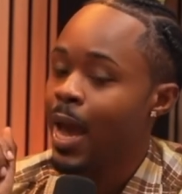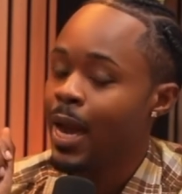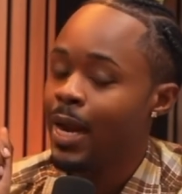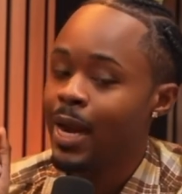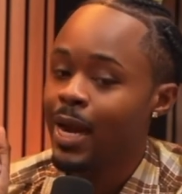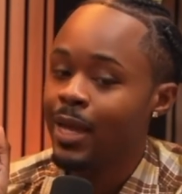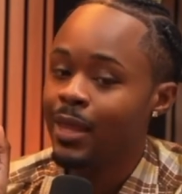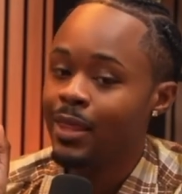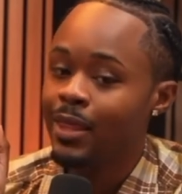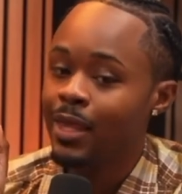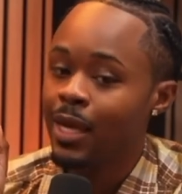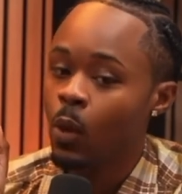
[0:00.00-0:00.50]

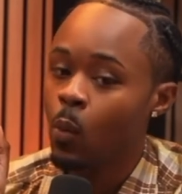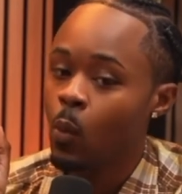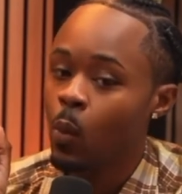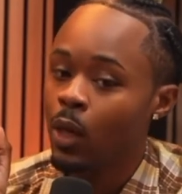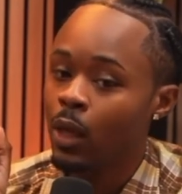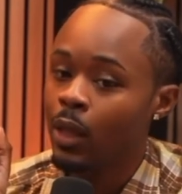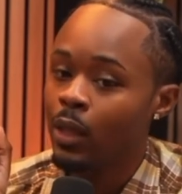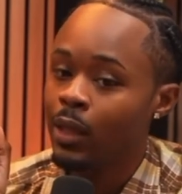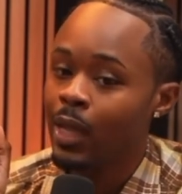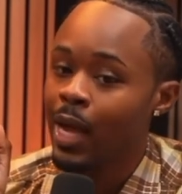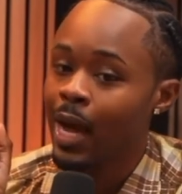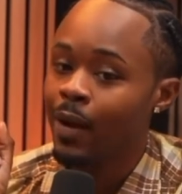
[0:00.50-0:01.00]
And I think
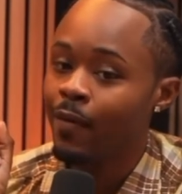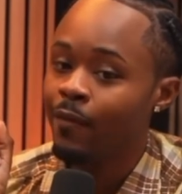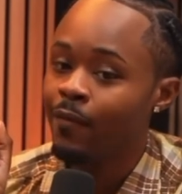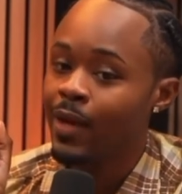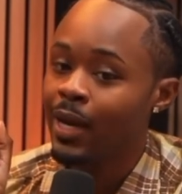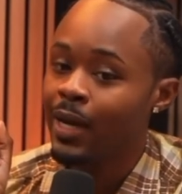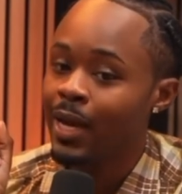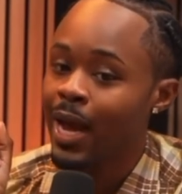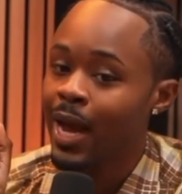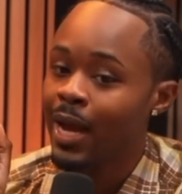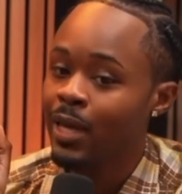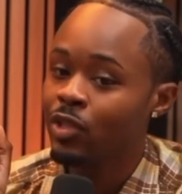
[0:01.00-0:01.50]
what a lot of
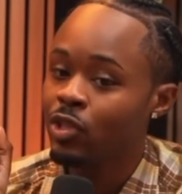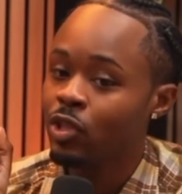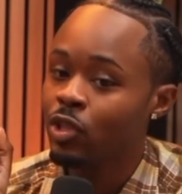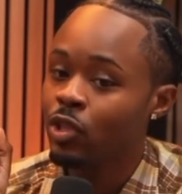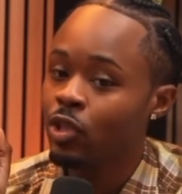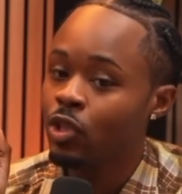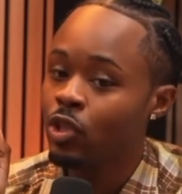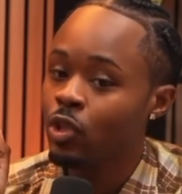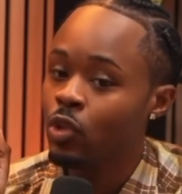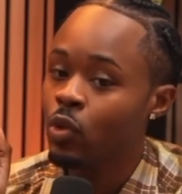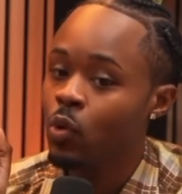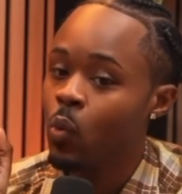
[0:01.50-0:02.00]
that has
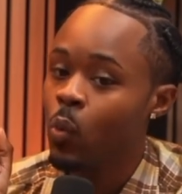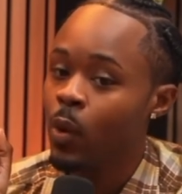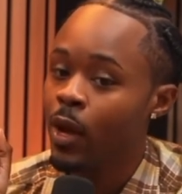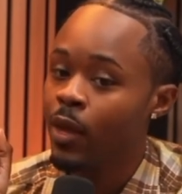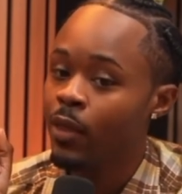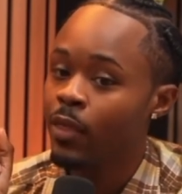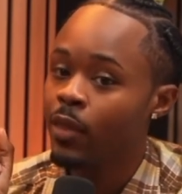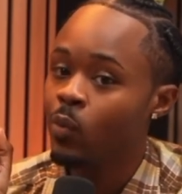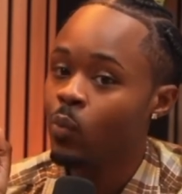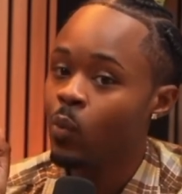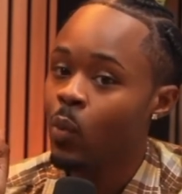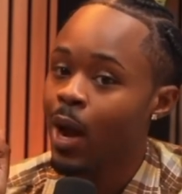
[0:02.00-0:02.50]
to do
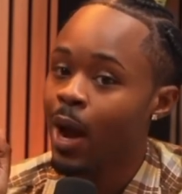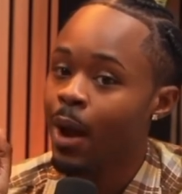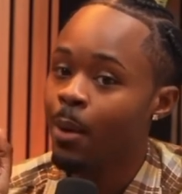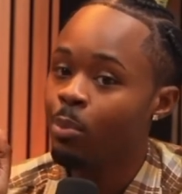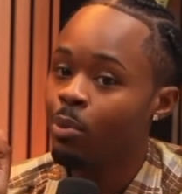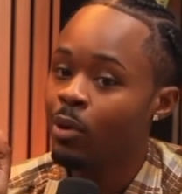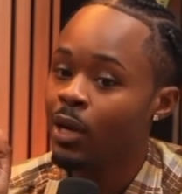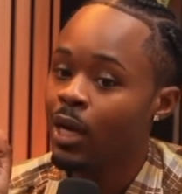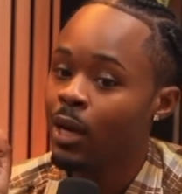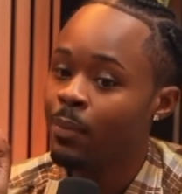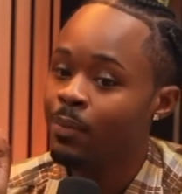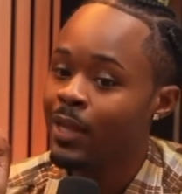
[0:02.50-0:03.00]
with, and why I
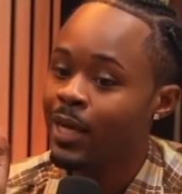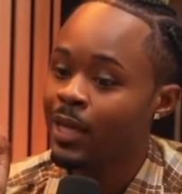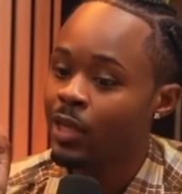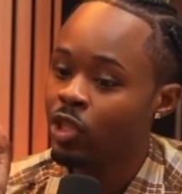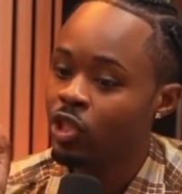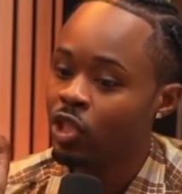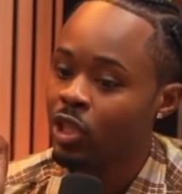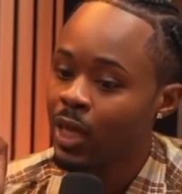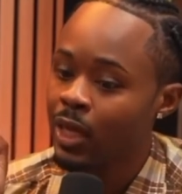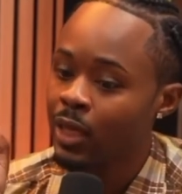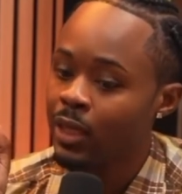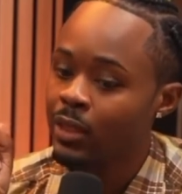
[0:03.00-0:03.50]
bring up
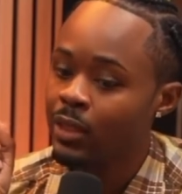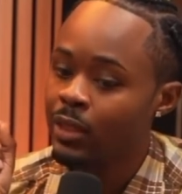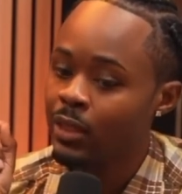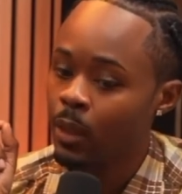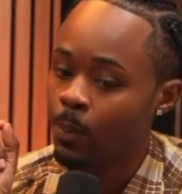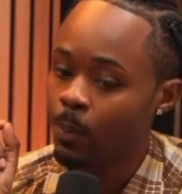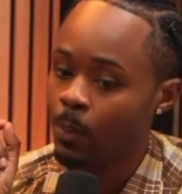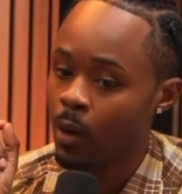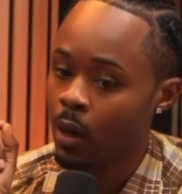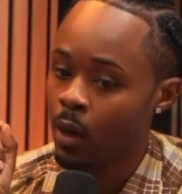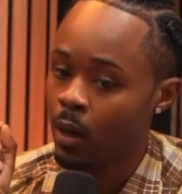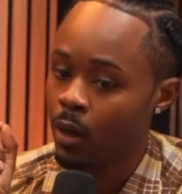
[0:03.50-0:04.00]
that
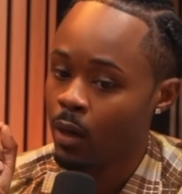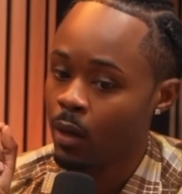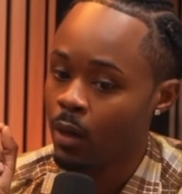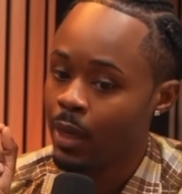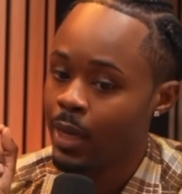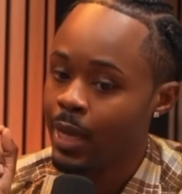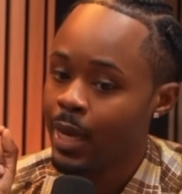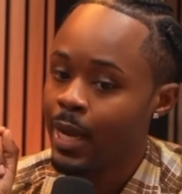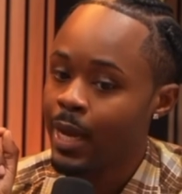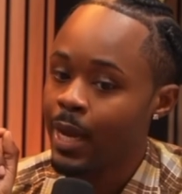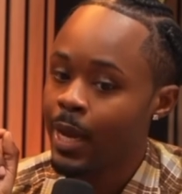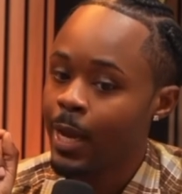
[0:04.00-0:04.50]
jealousy
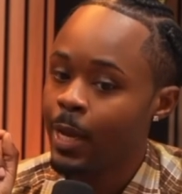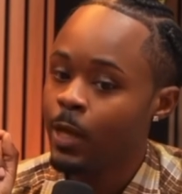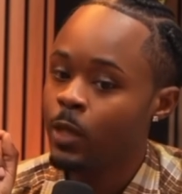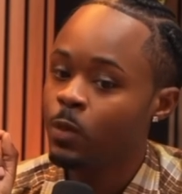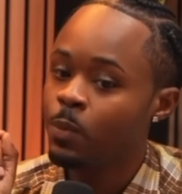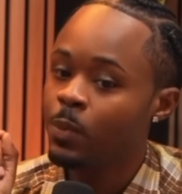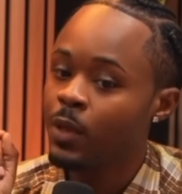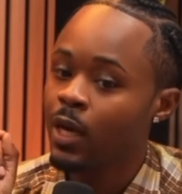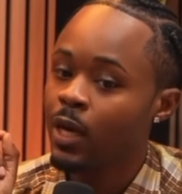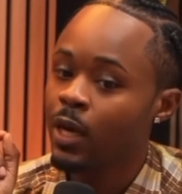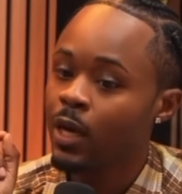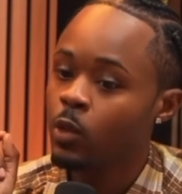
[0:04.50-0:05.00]
part,
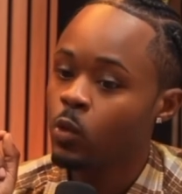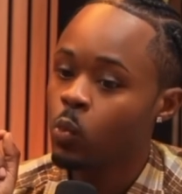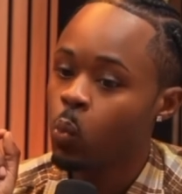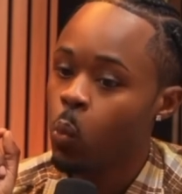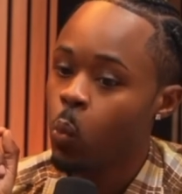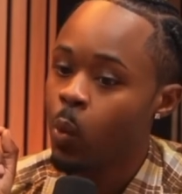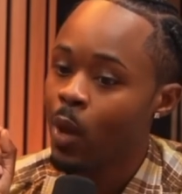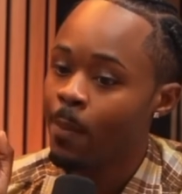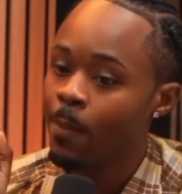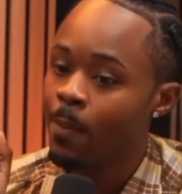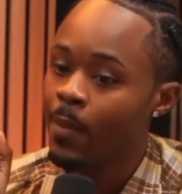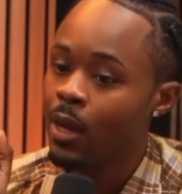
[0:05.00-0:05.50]
is because
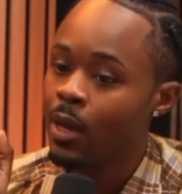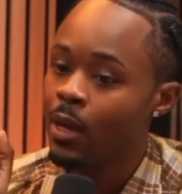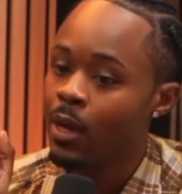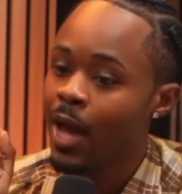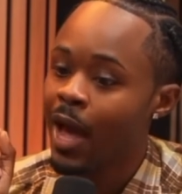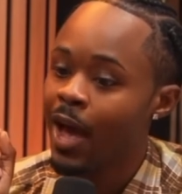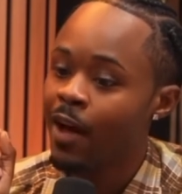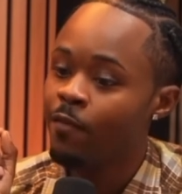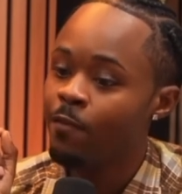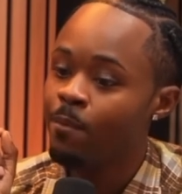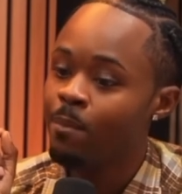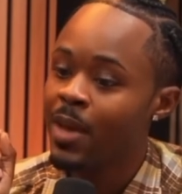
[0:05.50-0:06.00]
women
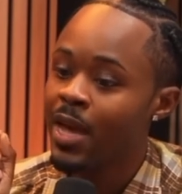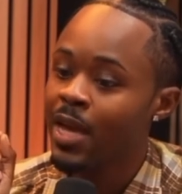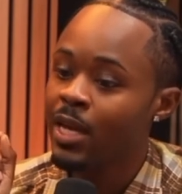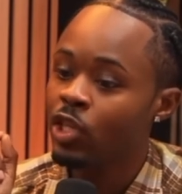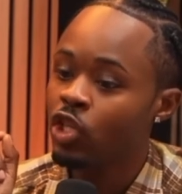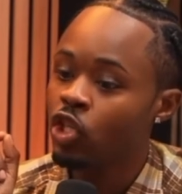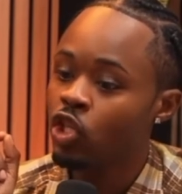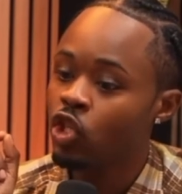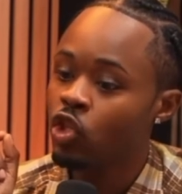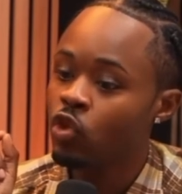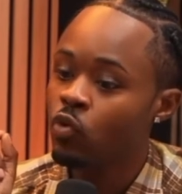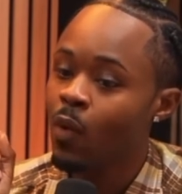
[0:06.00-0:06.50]
have
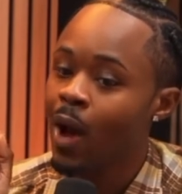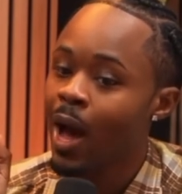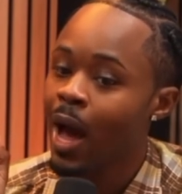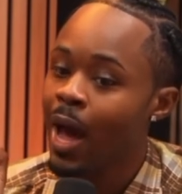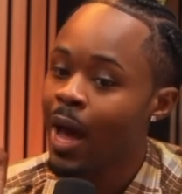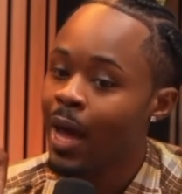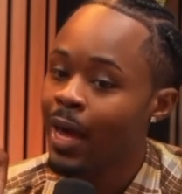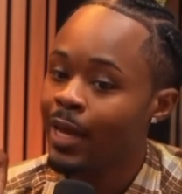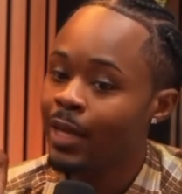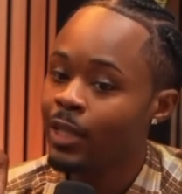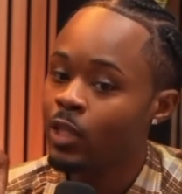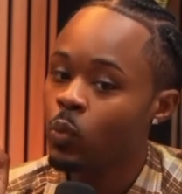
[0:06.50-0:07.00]
made
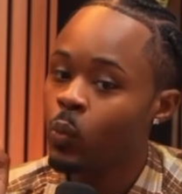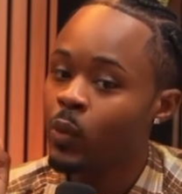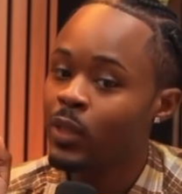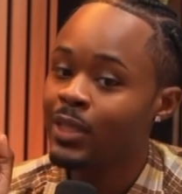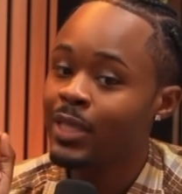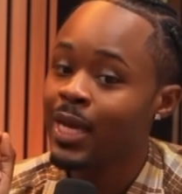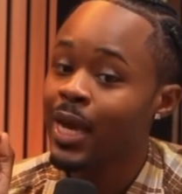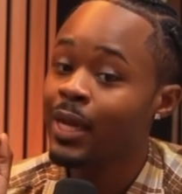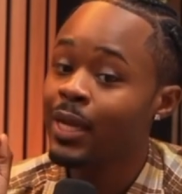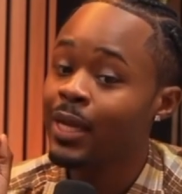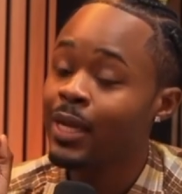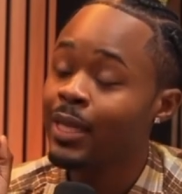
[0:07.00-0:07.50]
strides
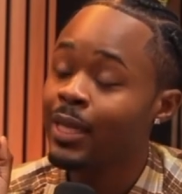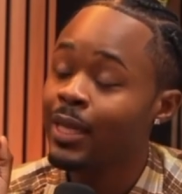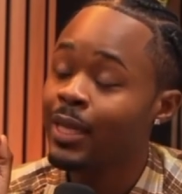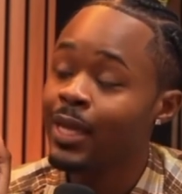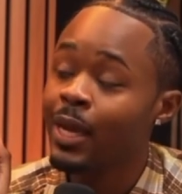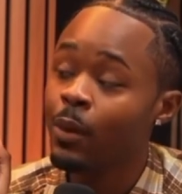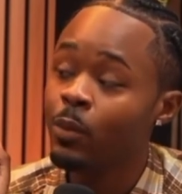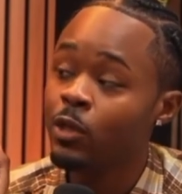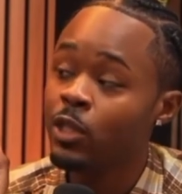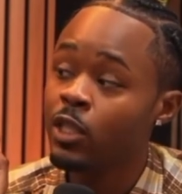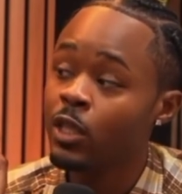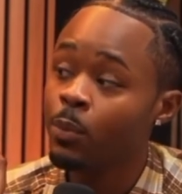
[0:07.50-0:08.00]
when technically
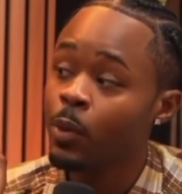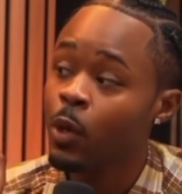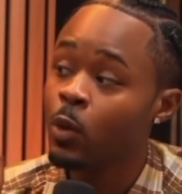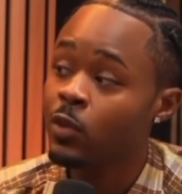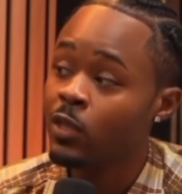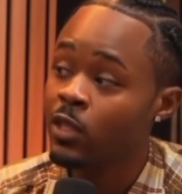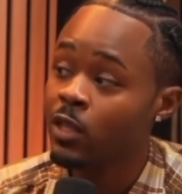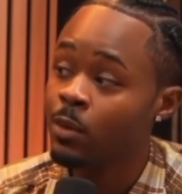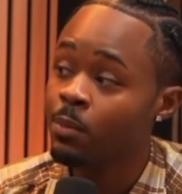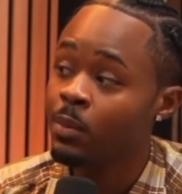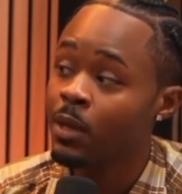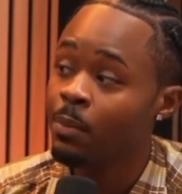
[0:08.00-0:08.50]
they were
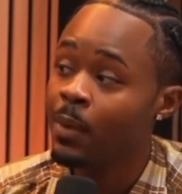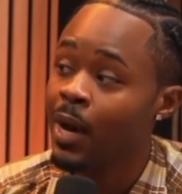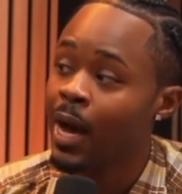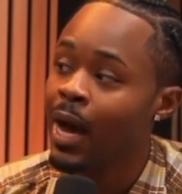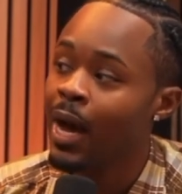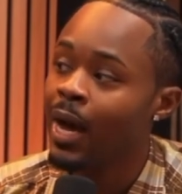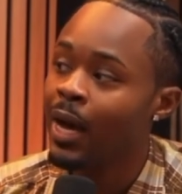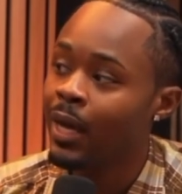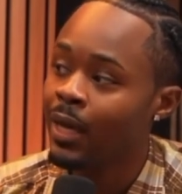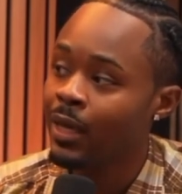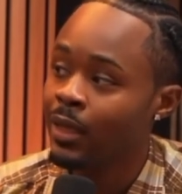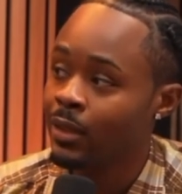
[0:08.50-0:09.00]
supposed to be
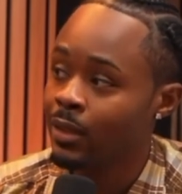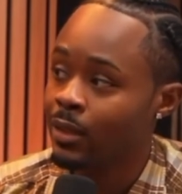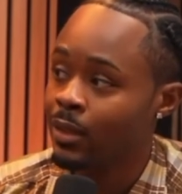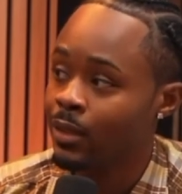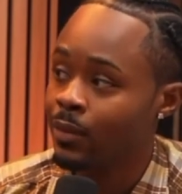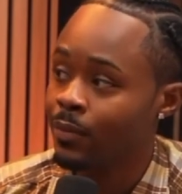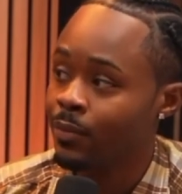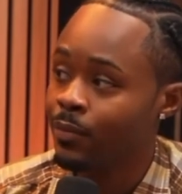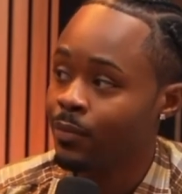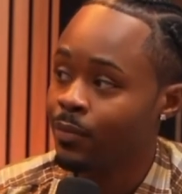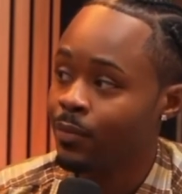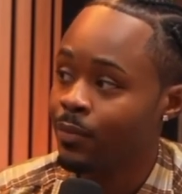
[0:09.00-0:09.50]
behind.